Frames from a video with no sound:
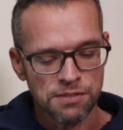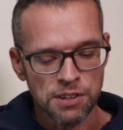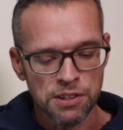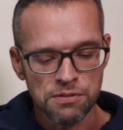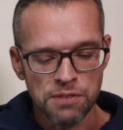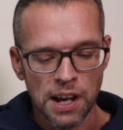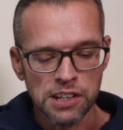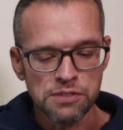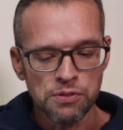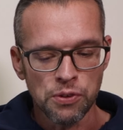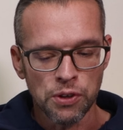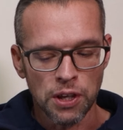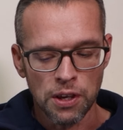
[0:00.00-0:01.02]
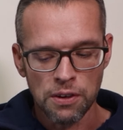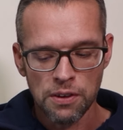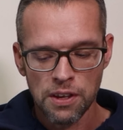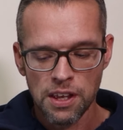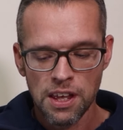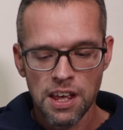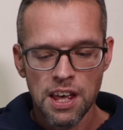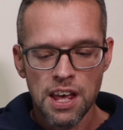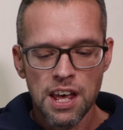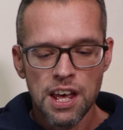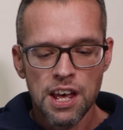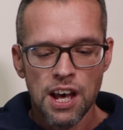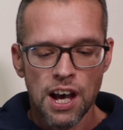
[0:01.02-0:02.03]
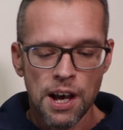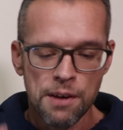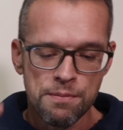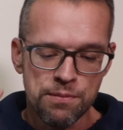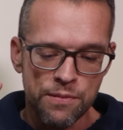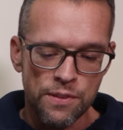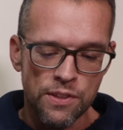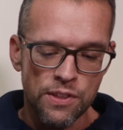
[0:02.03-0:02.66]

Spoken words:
a fun fact for you. My